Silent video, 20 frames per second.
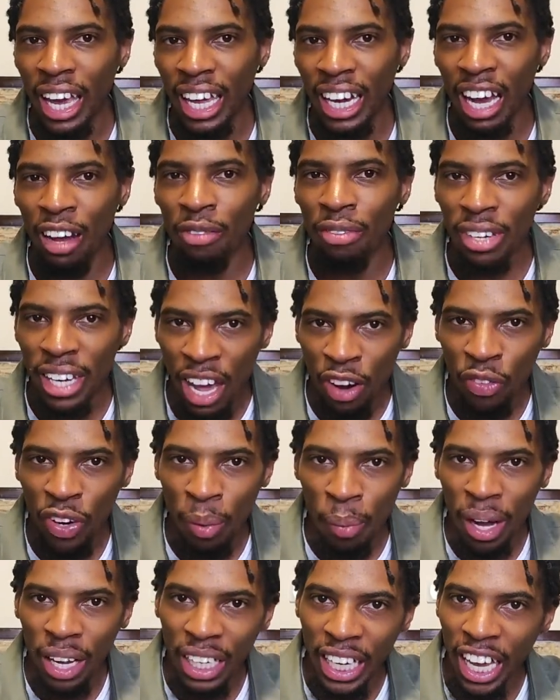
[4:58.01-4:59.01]
And I've never
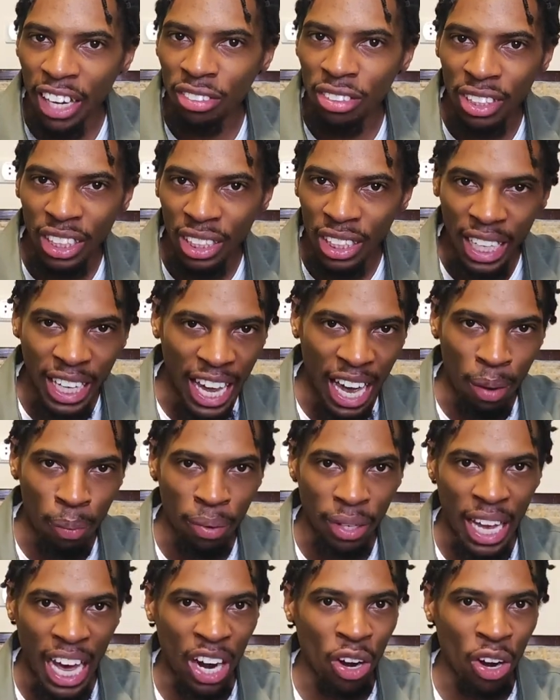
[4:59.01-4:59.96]
in my life seen that happen.